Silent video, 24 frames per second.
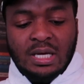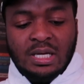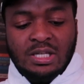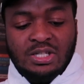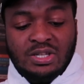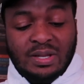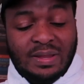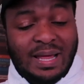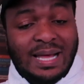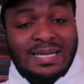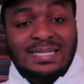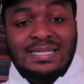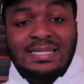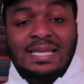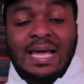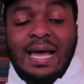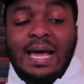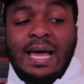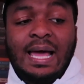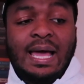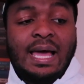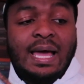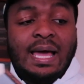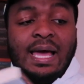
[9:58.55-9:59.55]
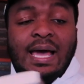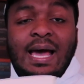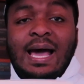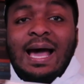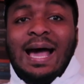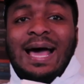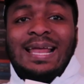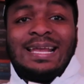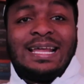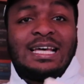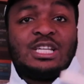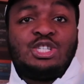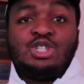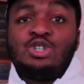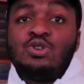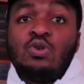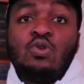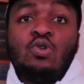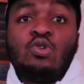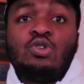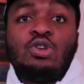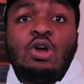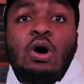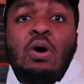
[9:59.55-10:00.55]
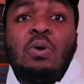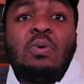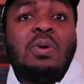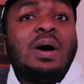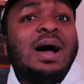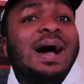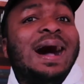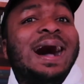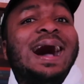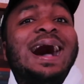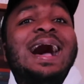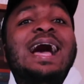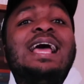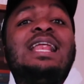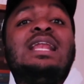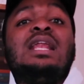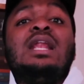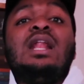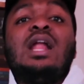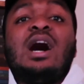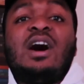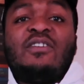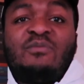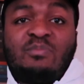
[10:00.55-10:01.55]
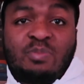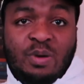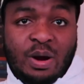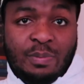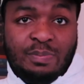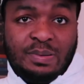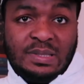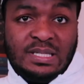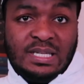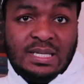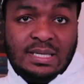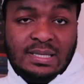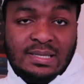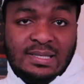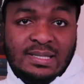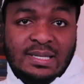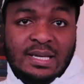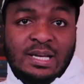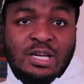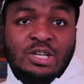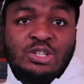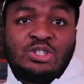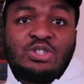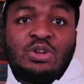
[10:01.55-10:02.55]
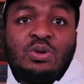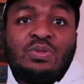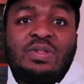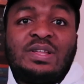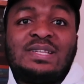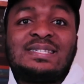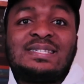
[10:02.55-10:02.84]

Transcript: So that's that. And as you all know, I love properties. So the